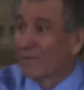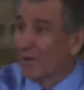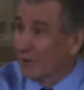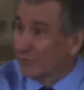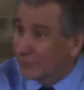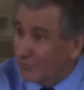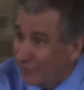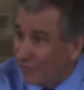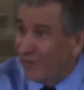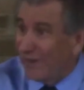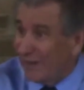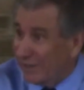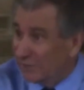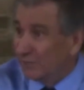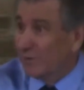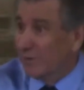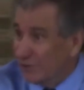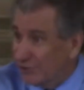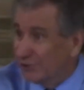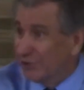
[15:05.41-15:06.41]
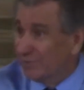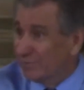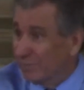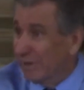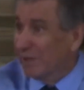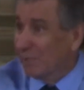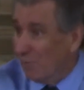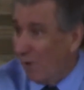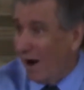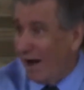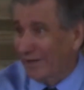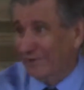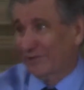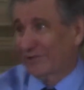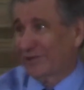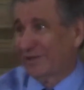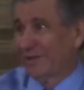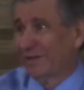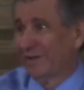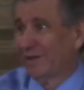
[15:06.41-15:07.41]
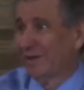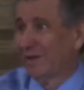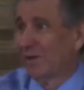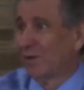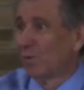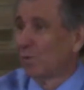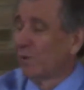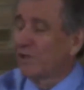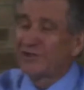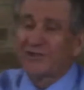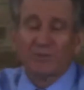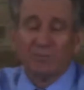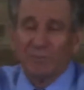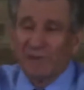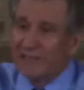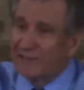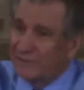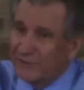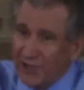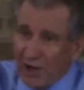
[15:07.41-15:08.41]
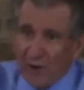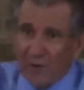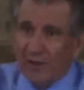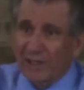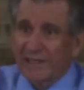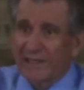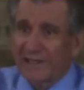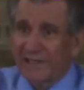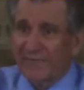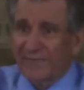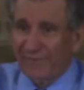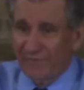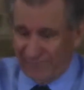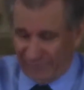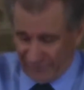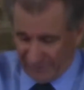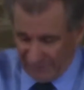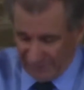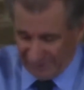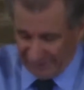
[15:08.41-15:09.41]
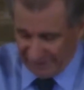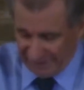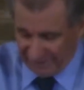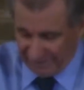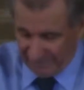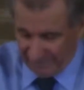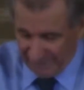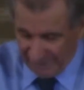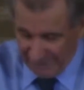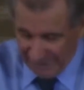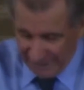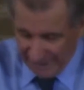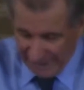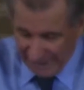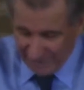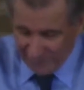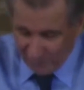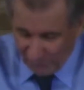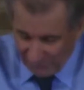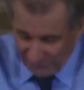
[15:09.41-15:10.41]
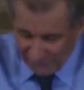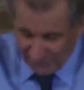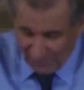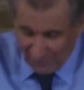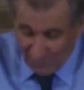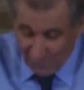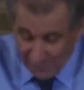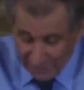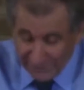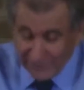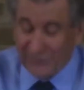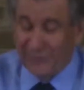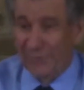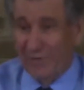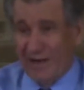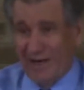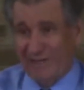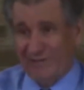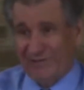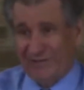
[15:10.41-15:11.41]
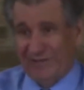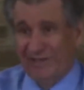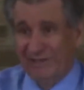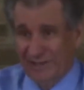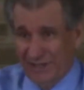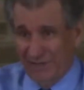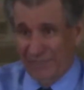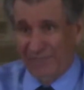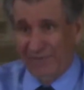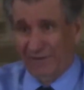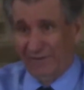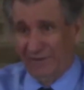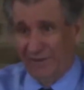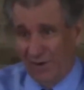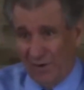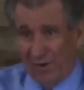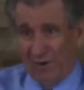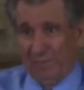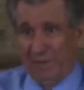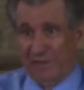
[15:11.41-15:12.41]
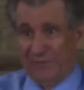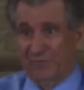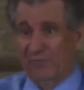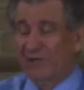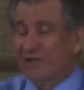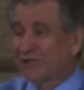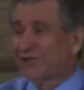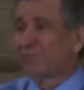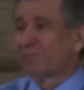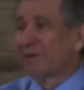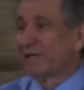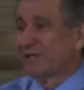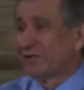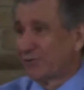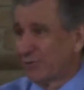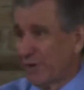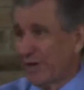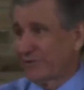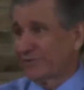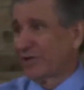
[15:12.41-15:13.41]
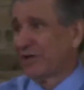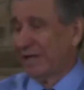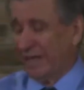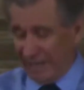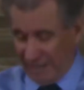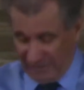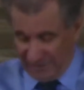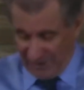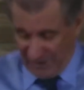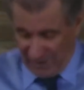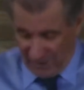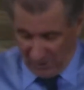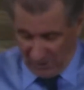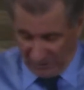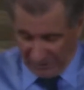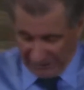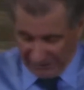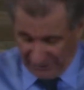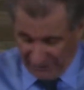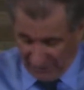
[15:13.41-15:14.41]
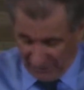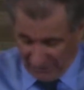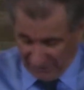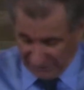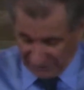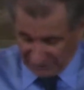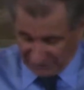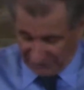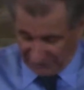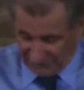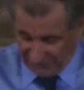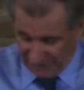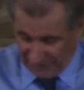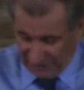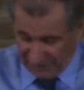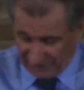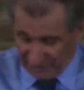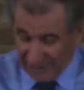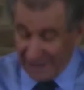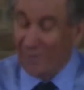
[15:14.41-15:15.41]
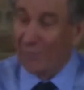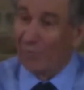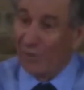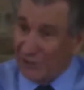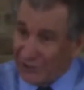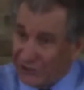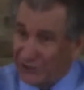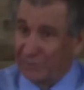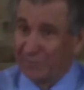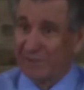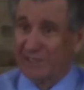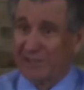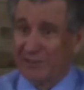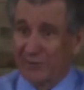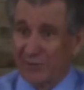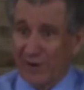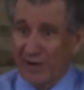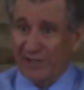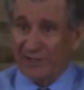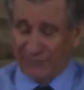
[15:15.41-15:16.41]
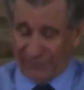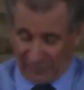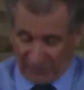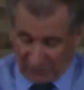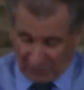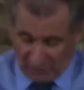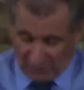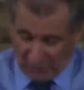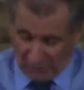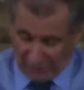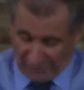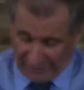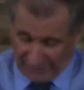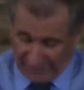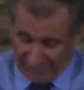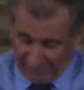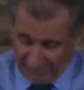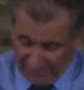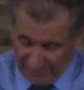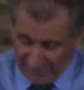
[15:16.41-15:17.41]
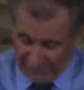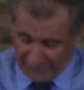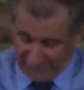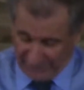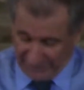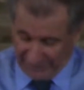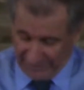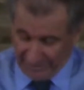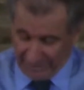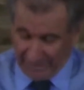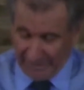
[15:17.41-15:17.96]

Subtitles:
Those are things we shouldn't be watching. We should be totally different from them. And we're dressed in different garments. We should be dressed in the holy garments of God. We should be dressed for glory and beauty.